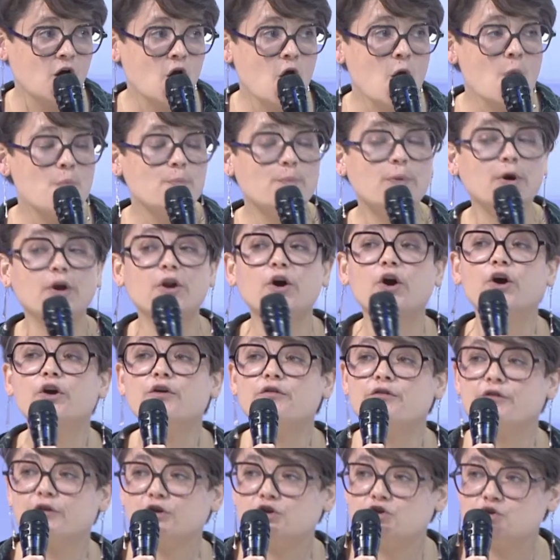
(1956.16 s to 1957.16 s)
but
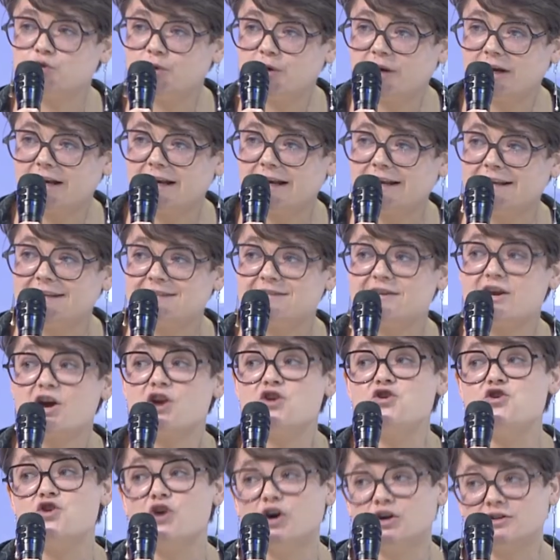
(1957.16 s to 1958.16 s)
unfortunately they are
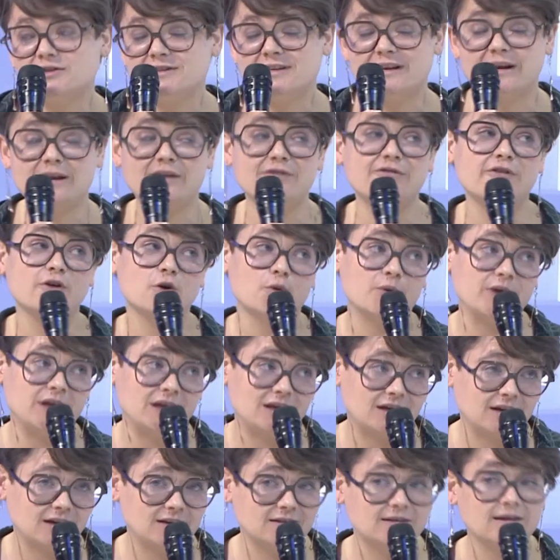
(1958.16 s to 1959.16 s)
not delivering
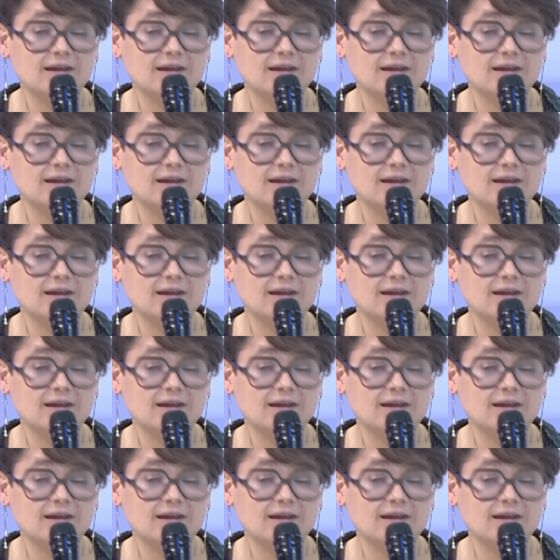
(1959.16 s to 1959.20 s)
it,